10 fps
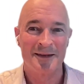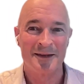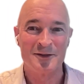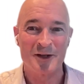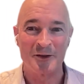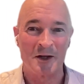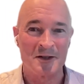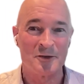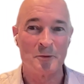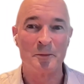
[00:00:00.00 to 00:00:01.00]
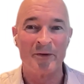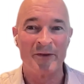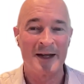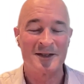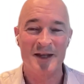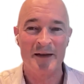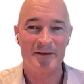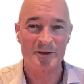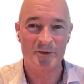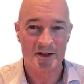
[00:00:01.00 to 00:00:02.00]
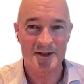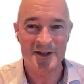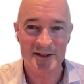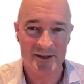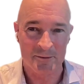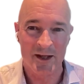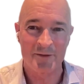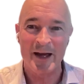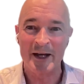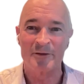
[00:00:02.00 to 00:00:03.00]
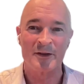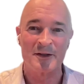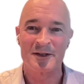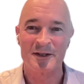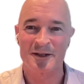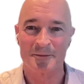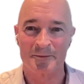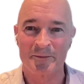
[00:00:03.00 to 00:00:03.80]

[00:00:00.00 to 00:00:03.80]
These technologies will provide savings for the system and value for the system.